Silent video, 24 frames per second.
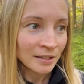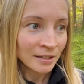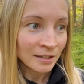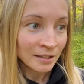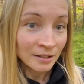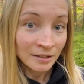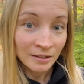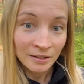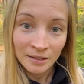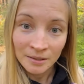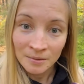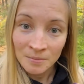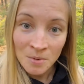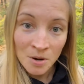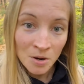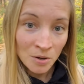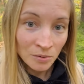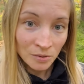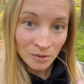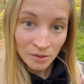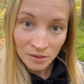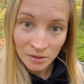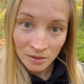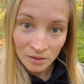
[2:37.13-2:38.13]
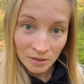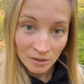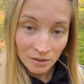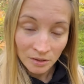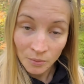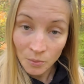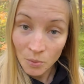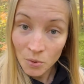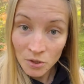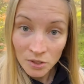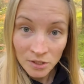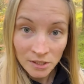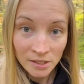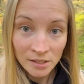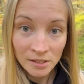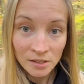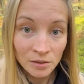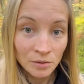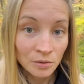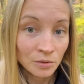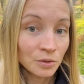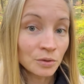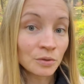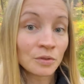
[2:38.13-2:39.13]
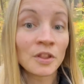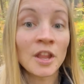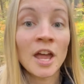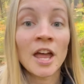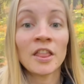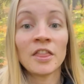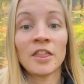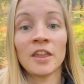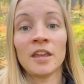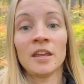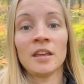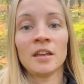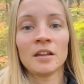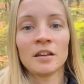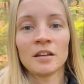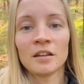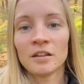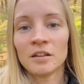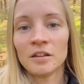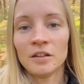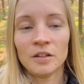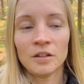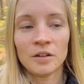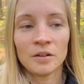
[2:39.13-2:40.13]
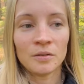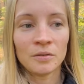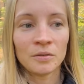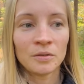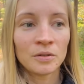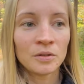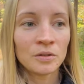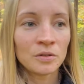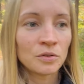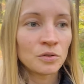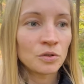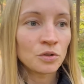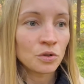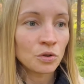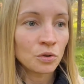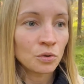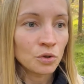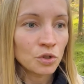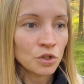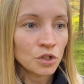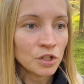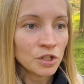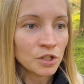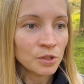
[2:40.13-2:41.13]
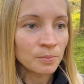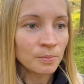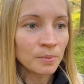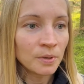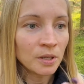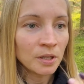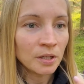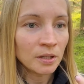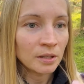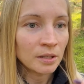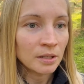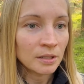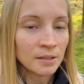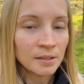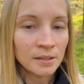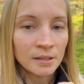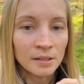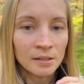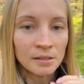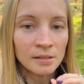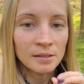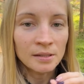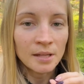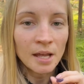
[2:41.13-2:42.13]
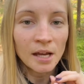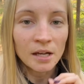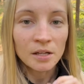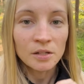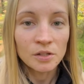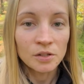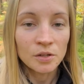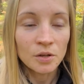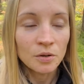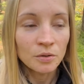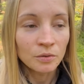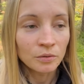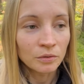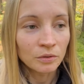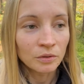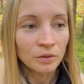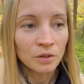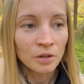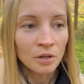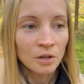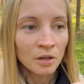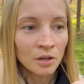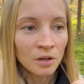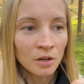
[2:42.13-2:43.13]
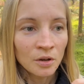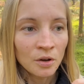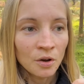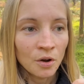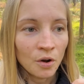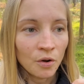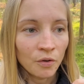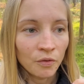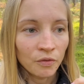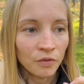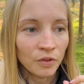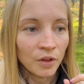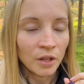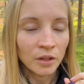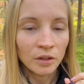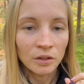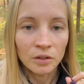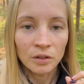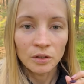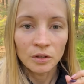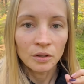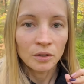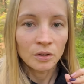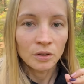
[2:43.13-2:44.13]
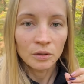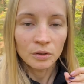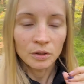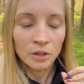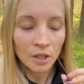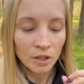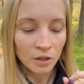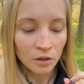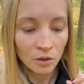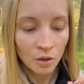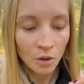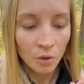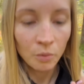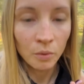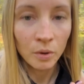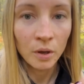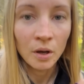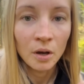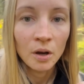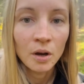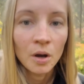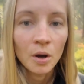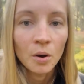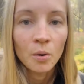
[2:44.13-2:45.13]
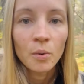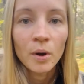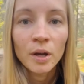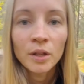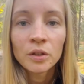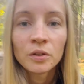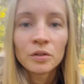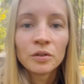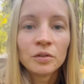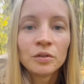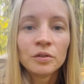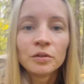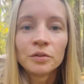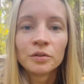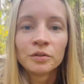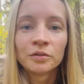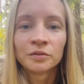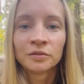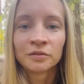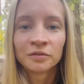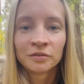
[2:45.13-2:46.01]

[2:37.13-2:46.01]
The most, the worst is to do nothing, you know, to just be in this stuck zone of not not knowing what to do.